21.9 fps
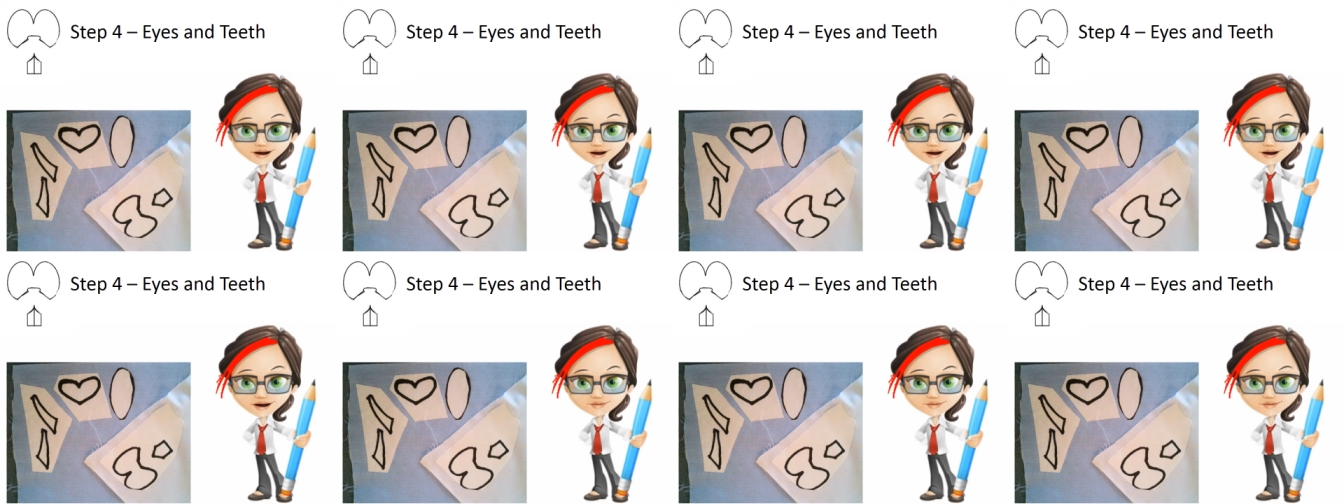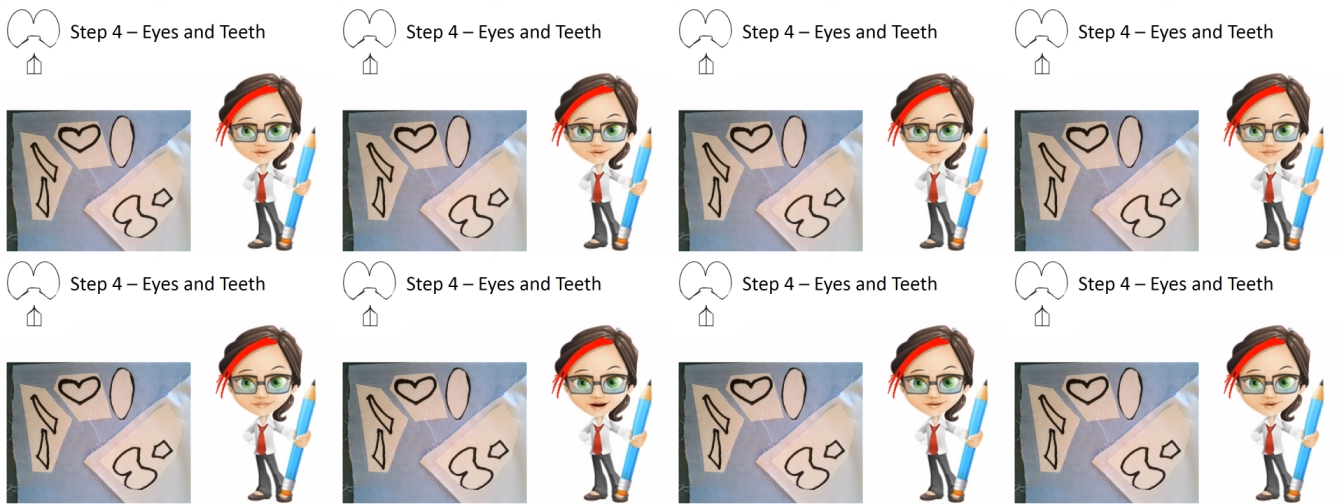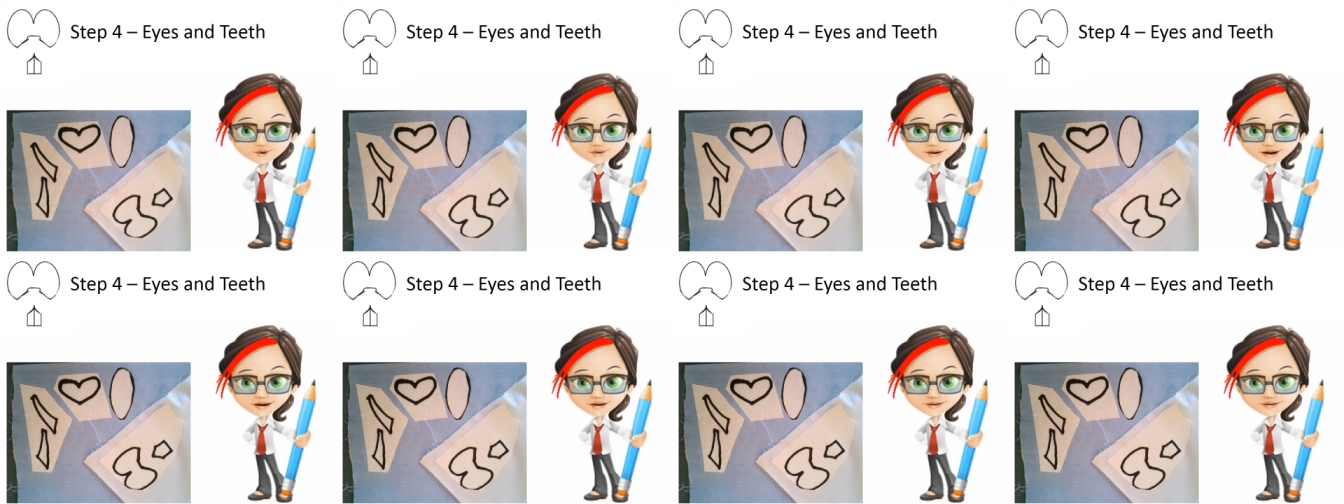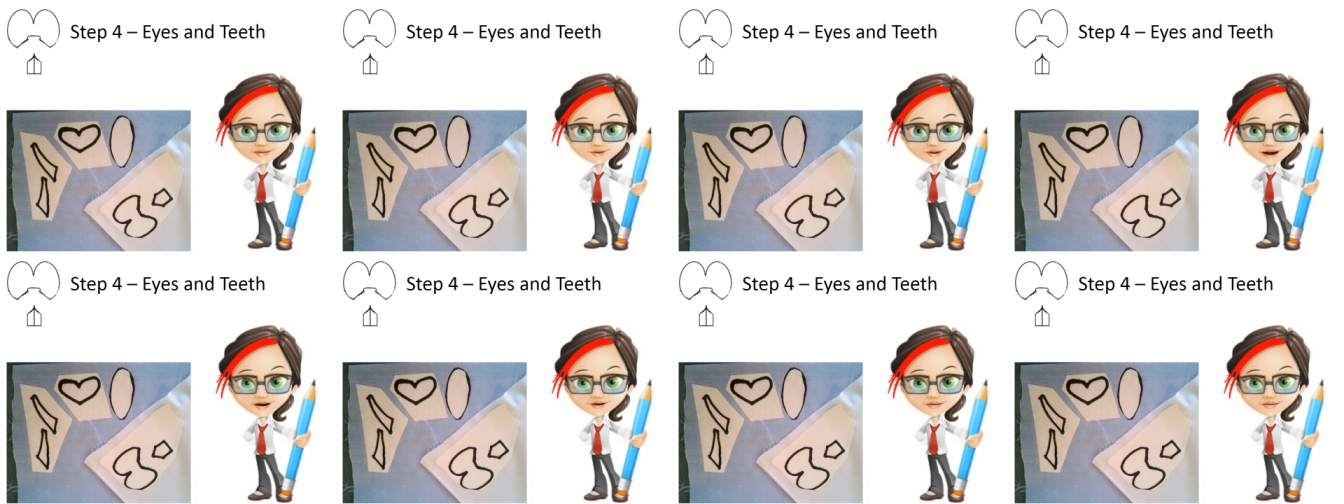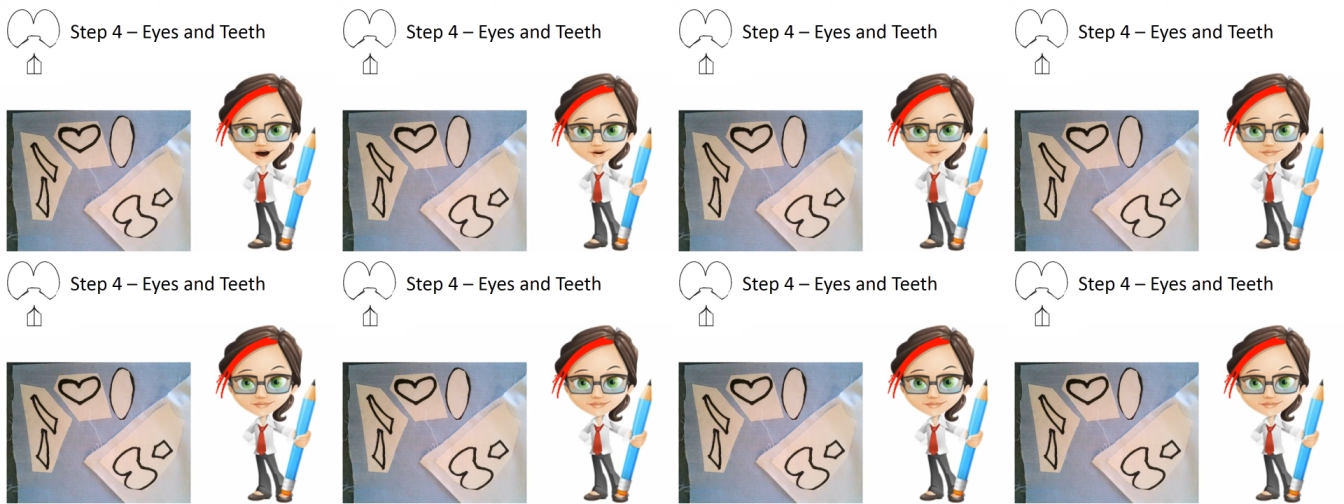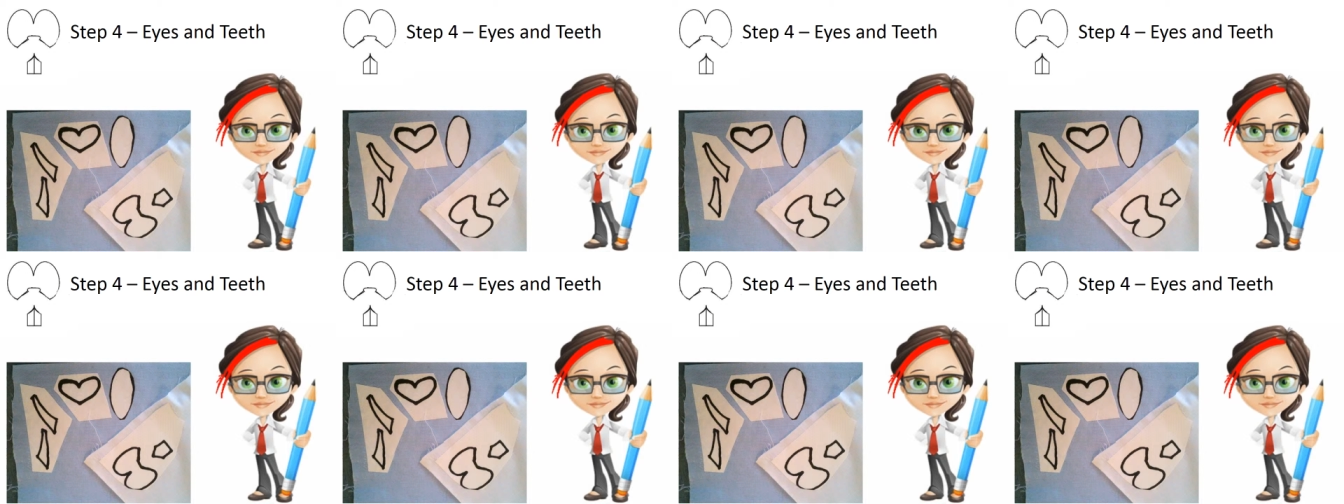Cut the pieces out carefully.